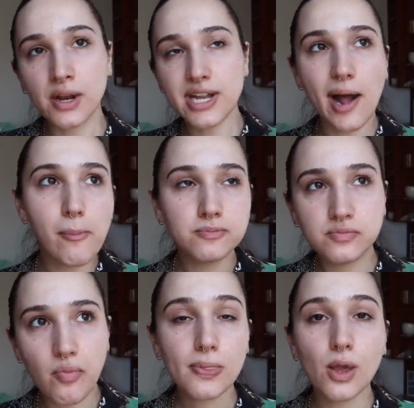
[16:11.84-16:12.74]
Now,
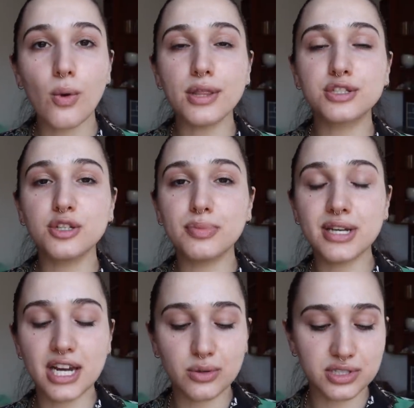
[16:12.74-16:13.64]
while the sweet
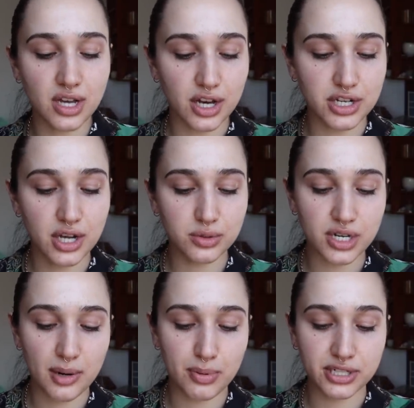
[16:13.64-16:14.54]
potato is not a
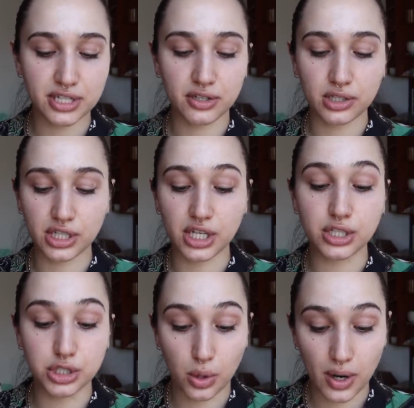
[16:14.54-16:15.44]
note I particularly
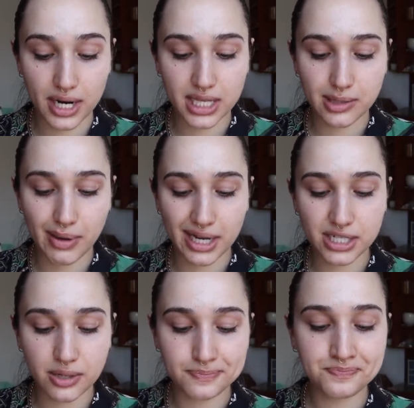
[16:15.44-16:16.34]
enjoy in the
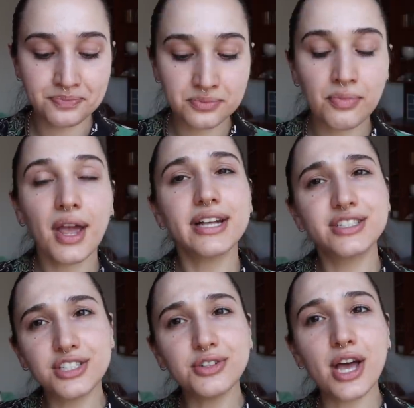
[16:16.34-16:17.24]
bite, it's
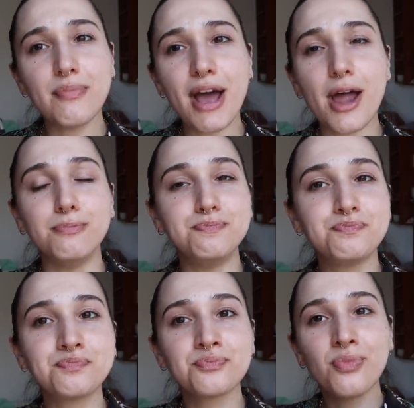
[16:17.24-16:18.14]
still not bad.
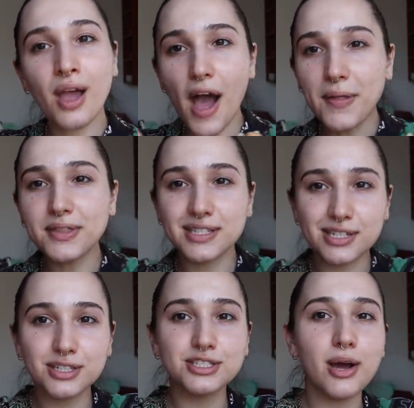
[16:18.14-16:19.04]
I think they
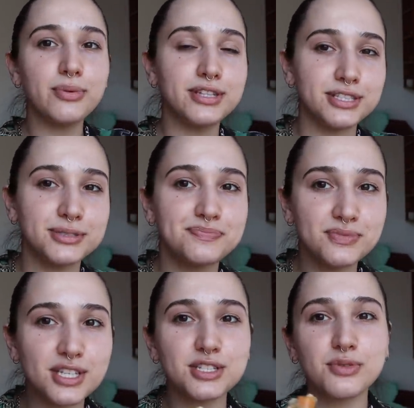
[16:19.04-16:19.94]
did a good job with this.
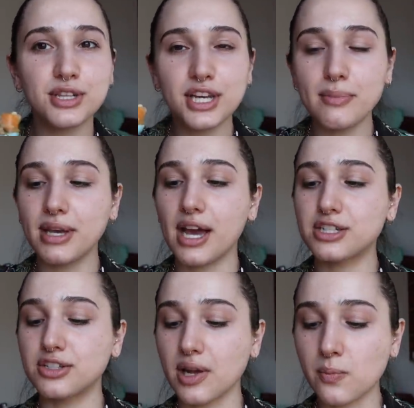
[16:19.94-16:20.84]
This is really yummy,
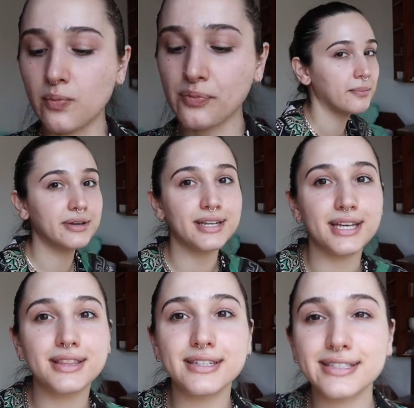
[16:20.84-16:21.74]
actually. I'm gonna
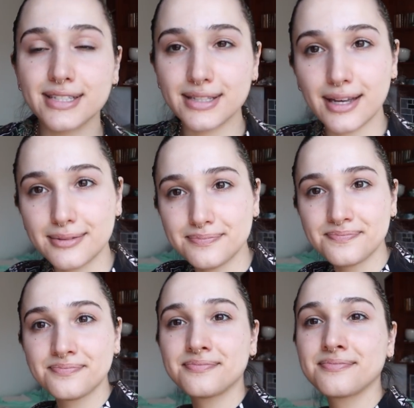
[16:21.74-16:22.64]
eat this and then
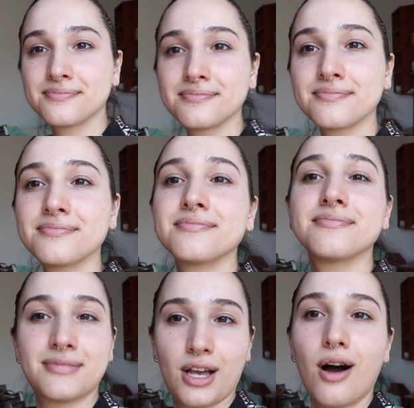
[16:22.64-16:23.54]

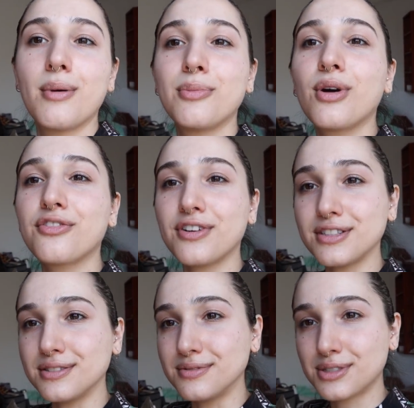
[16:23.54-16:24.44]
call my
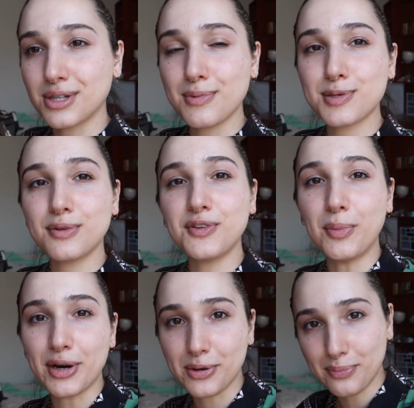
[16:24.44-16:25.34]
boyfriend so he makes me feel
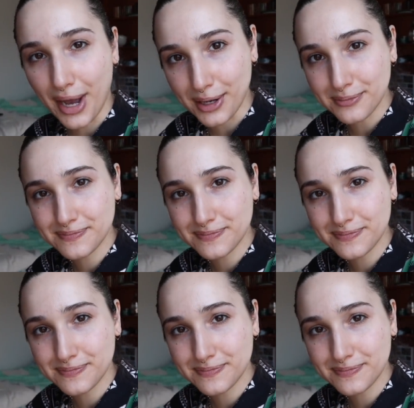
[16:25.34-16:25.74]
better. Bye.